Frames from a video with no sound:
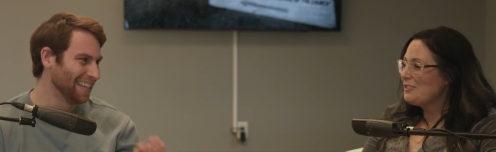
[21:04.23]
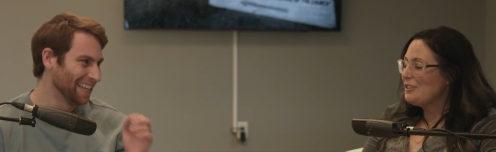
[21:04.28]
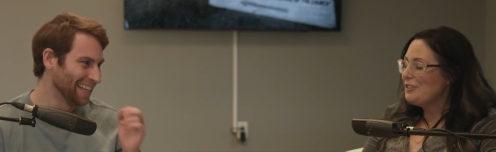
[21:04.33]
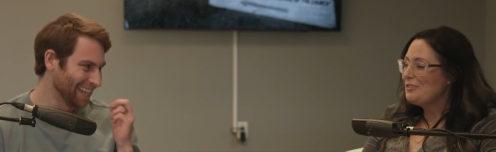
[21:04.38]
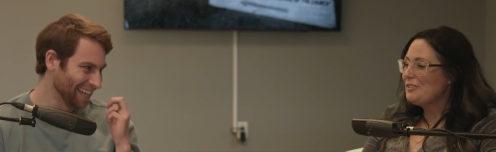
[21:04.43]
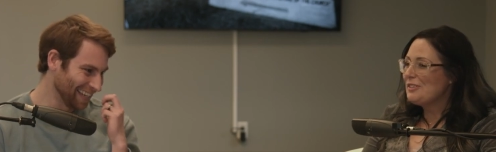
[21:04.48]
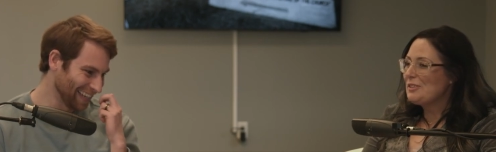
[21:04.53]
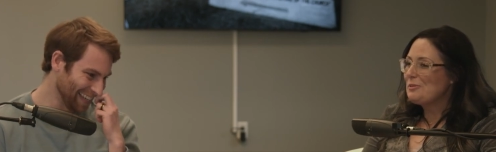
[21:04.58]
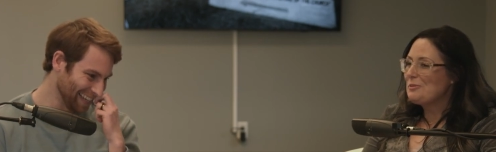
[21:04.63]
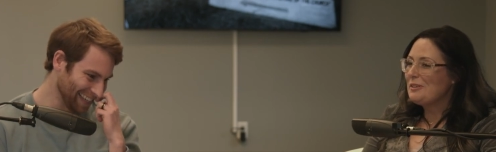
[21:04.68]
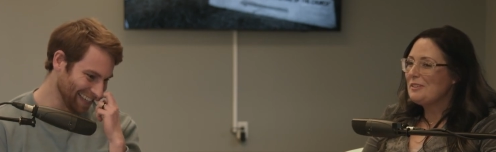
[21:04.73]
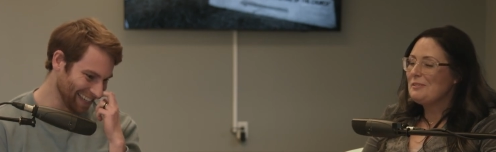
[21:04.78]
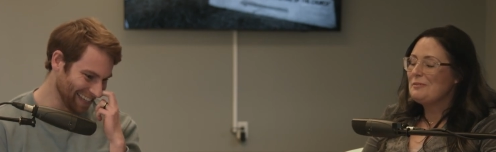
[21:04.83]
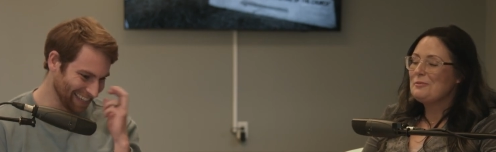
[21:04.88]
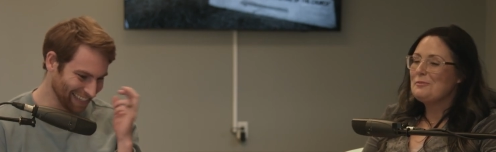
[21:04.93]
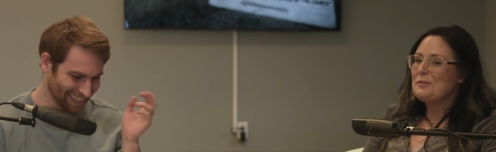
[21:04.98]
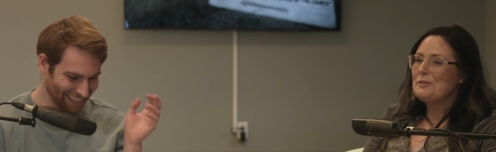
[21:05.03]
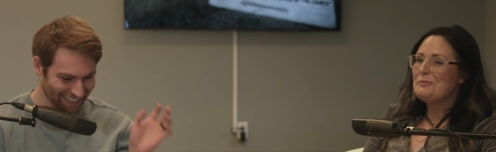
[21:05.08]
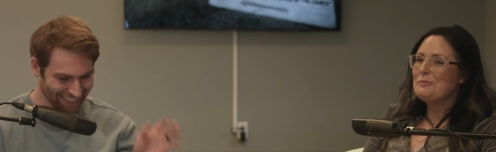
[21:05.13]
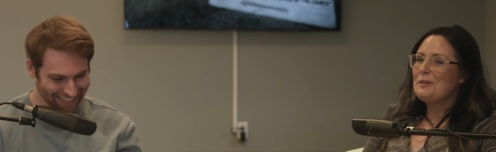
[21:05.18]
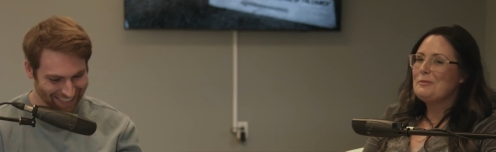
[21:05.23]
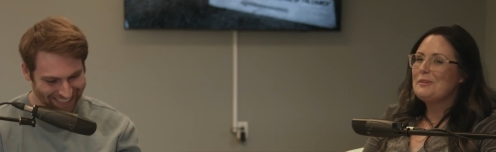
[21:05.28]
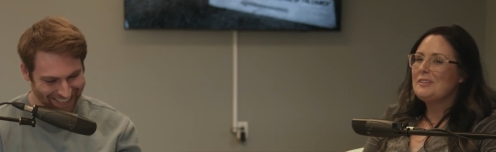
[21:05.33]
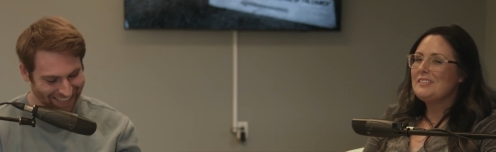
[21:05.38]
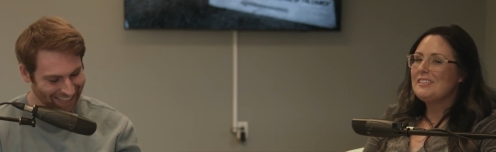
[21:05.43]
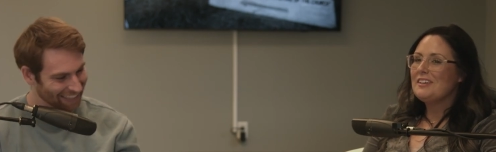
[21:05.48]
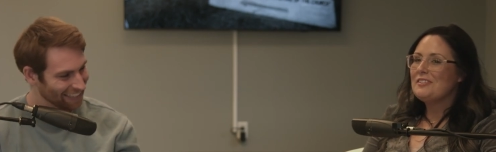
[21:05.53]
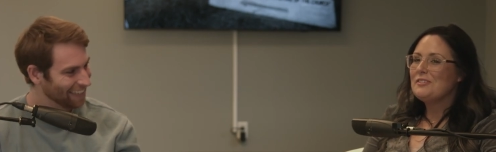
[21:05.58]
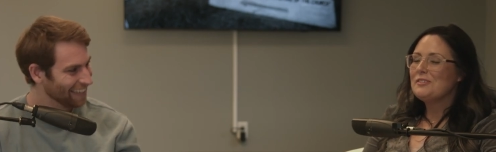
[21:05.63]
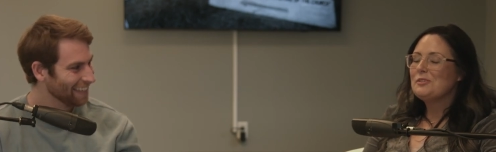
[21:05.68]
Speaker 1: service when when we went
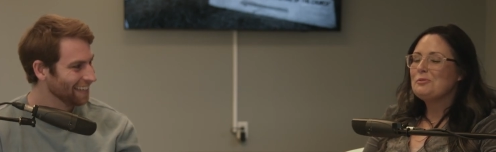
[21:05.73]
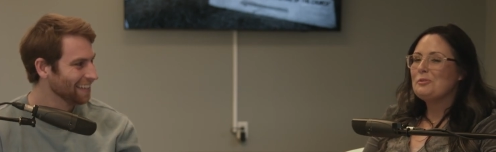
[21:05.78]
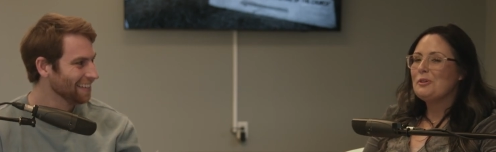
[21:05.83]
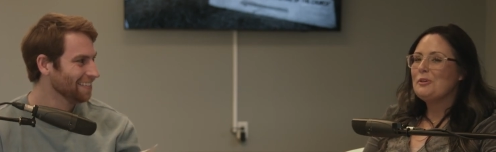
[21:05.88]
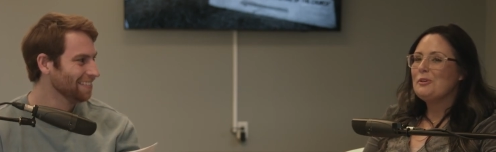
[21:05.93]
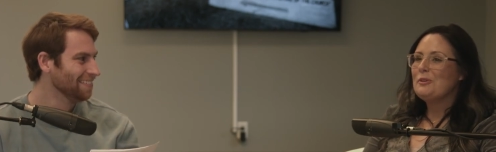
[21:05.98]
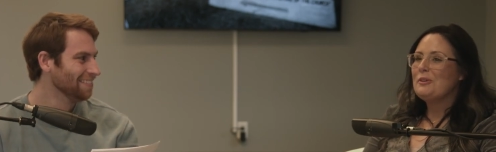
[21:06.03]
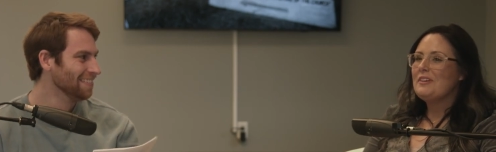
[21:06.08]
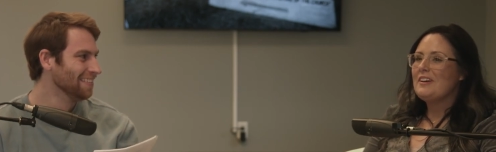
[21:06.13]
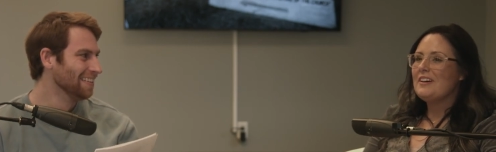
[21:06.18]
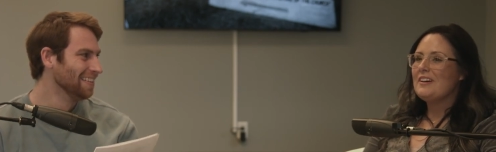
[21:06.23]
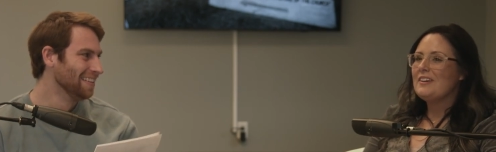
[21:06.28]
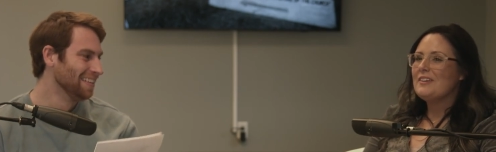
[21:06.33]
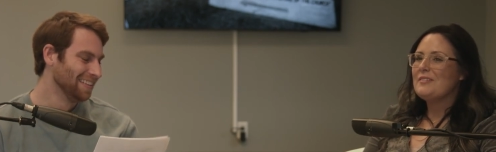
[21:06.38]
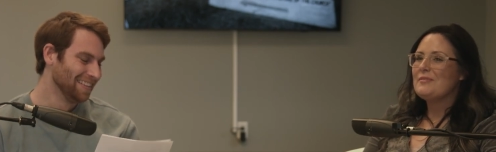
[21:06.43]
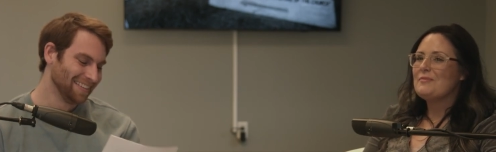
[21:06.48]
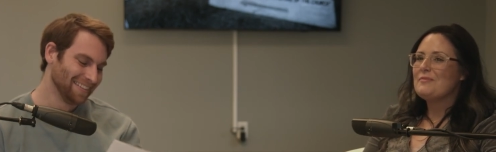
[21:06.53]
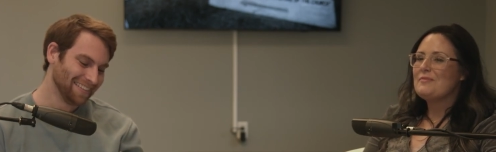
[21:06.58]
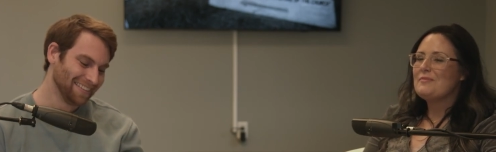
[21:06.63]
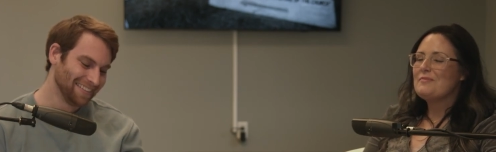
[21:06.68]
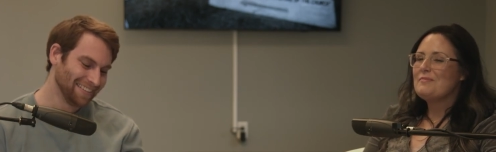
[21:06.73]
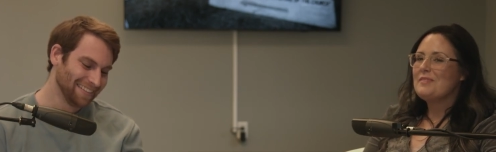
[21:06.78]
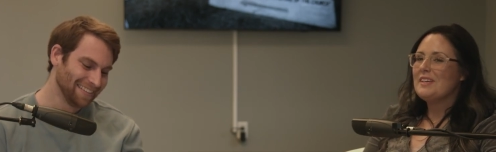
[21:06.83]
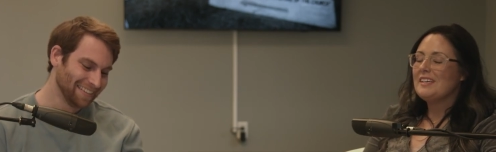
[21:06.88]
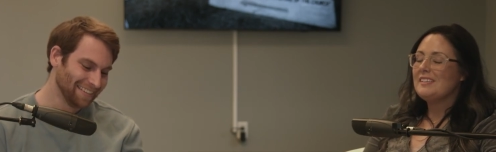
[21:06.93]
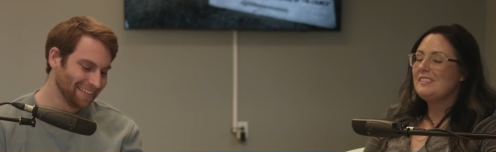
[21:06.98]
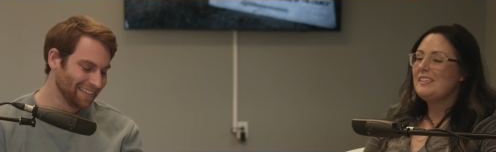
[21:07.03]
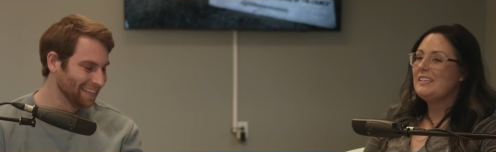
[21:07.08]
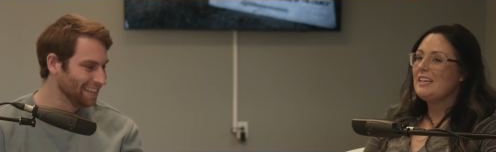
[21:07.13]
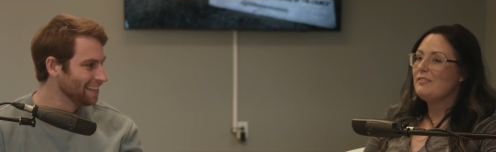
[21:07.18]
down this road um,
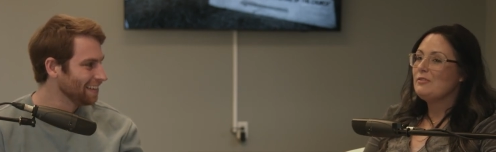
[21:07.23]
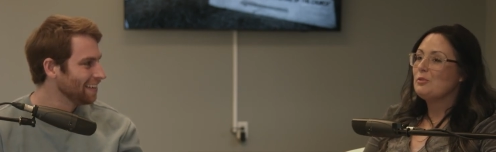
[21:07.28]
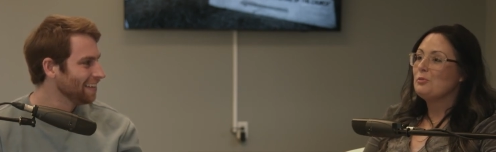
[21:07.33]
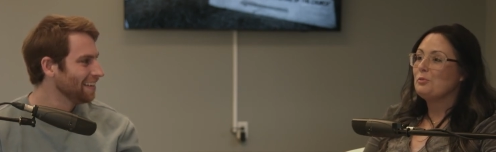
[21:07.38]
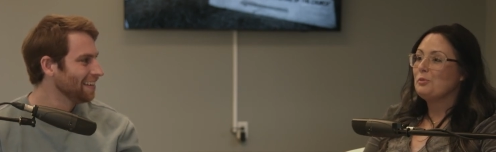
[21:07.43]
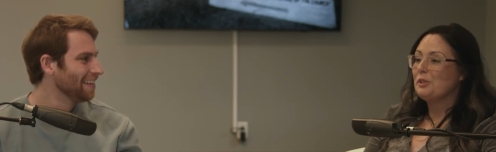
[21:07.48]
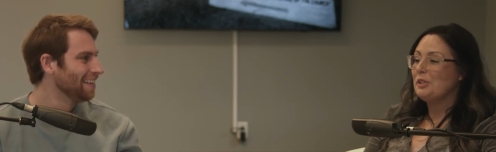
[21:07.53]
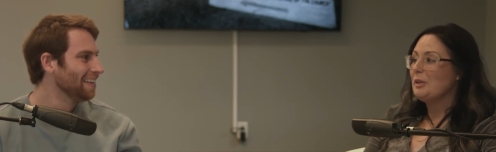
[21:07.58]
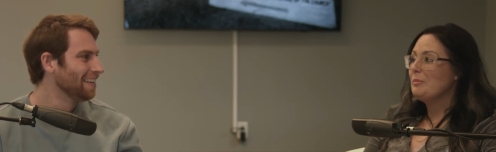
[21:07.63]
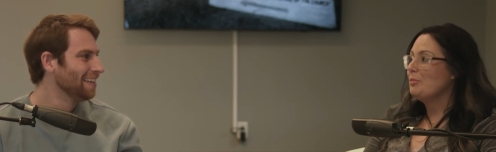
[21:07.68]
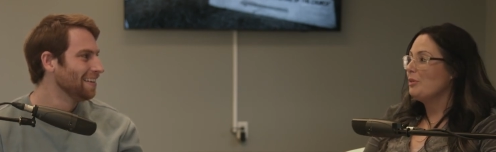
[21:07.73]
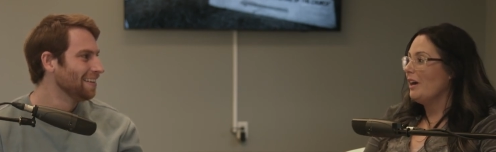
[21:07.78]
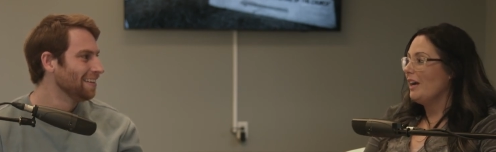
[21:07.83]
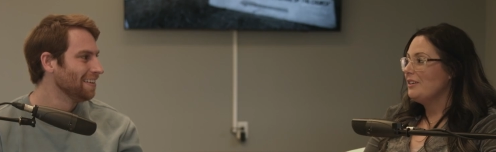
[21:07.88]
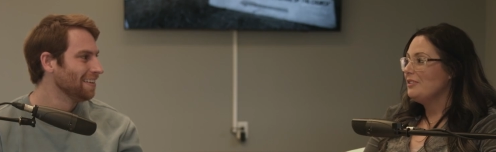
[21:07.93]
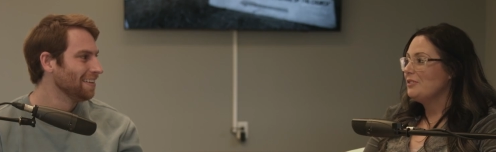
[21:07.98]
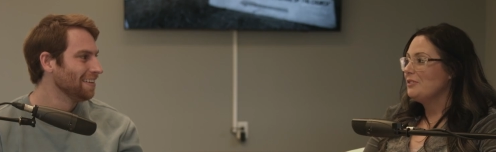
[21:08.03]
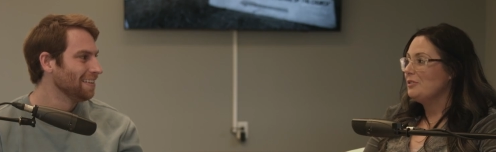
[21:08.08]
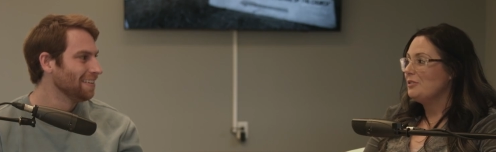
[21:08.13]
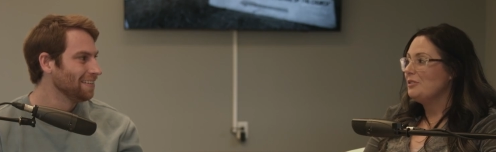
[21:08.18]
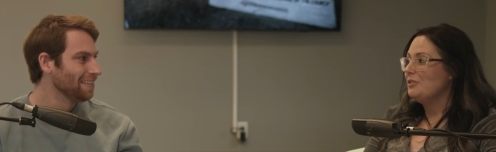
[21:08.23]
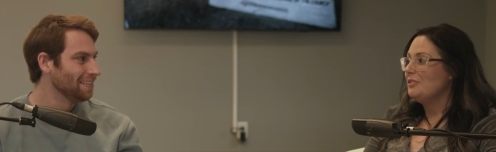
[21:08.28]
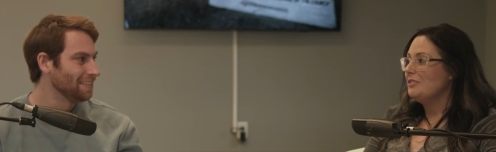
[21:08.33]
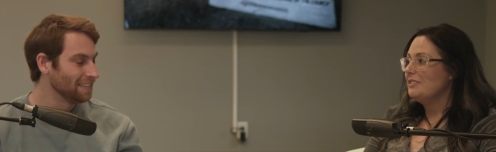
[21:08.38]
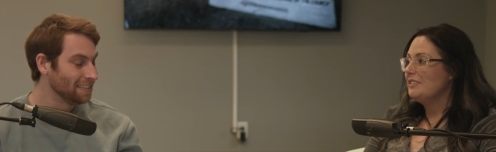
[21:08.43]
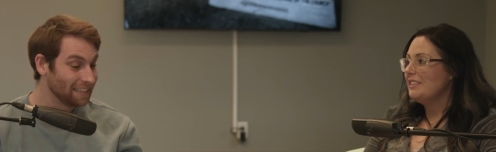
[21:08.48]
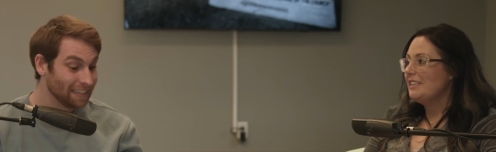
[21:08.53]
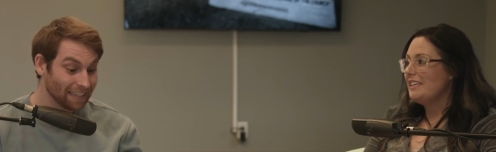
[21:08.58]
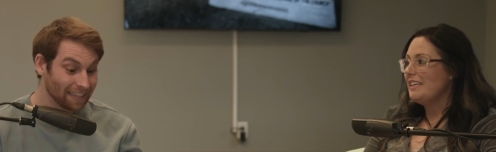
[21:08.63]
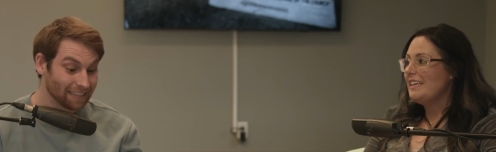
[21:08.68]
because he gave a really practical
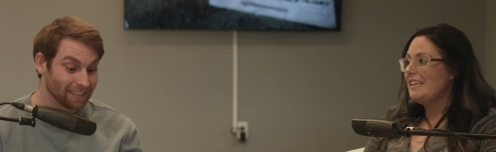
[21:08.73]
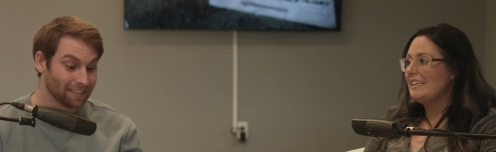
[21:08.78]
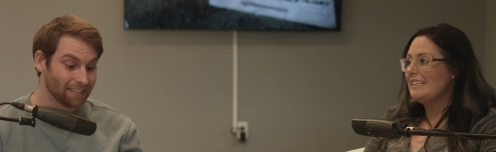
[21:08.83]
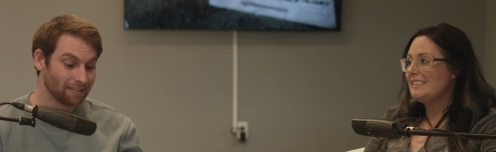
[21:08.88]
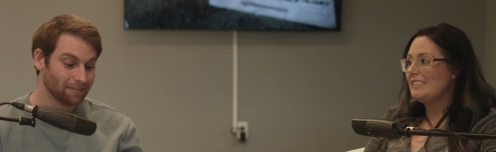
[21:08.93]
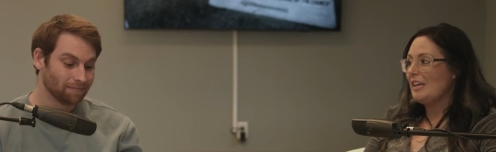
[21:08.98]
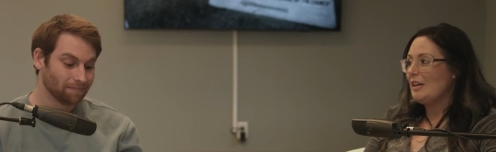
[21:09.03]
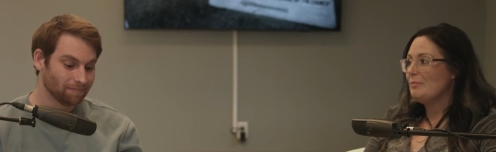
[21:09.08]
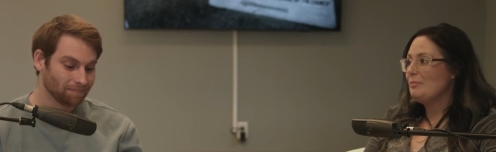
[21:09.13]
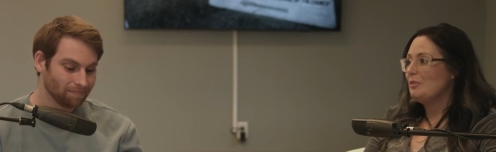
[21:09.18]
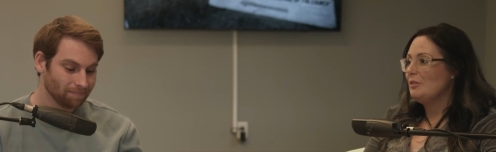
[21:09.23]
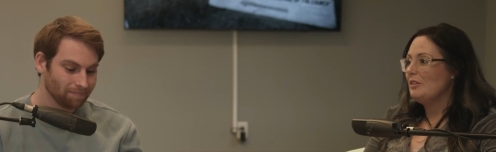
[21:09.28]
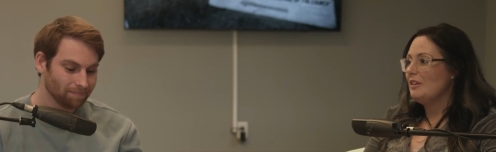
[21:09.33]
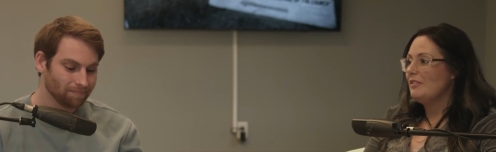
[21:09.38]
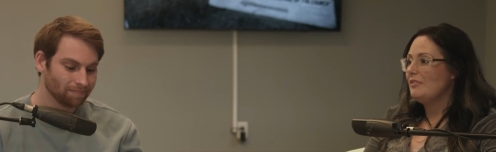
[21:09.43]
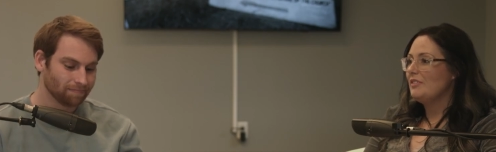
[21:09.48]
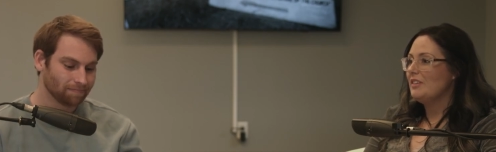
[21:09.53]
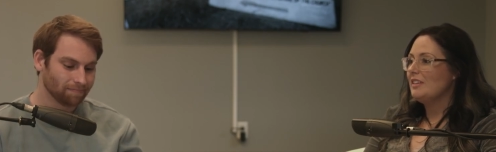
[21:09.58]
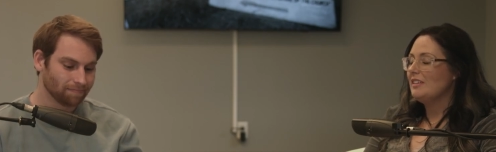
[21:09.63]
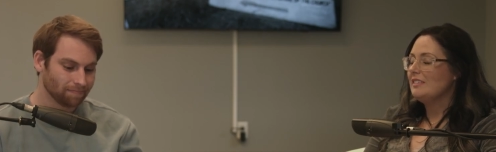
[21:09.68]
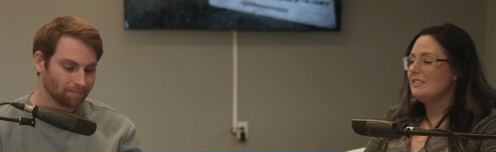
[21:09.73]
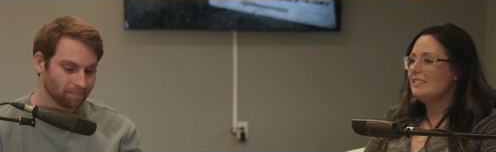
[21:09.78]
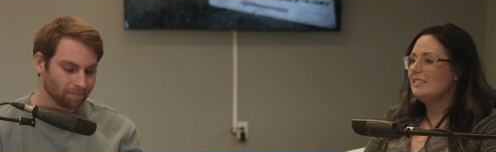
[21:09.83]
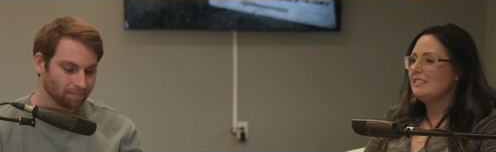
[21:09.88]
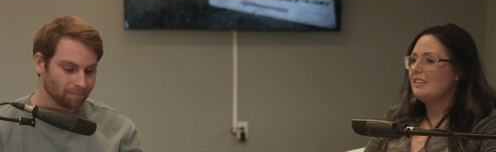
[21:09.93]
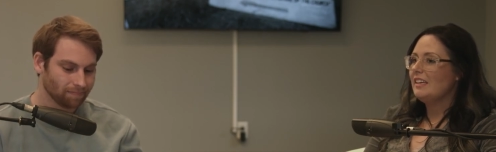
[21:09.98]
yes. example of this.